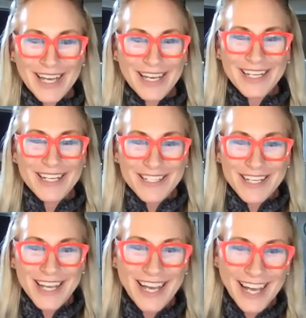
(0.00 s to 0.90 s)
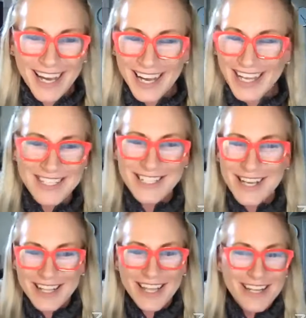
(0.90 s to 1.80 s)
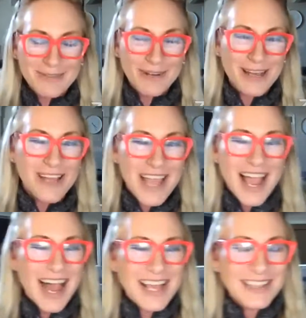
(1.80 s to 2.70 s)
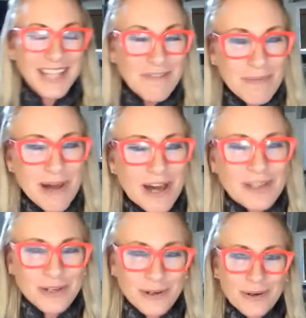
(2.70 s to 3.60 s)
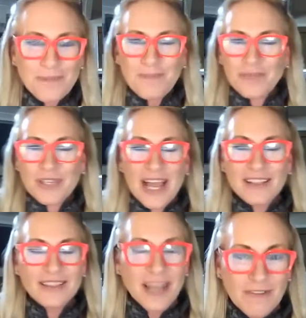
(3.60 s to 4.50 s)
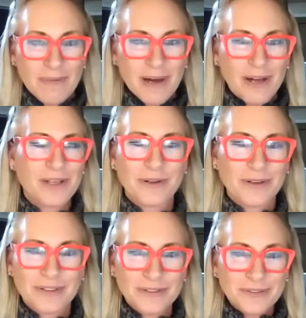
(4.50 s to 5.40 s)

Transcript: because and that's what I love about you. I love about you.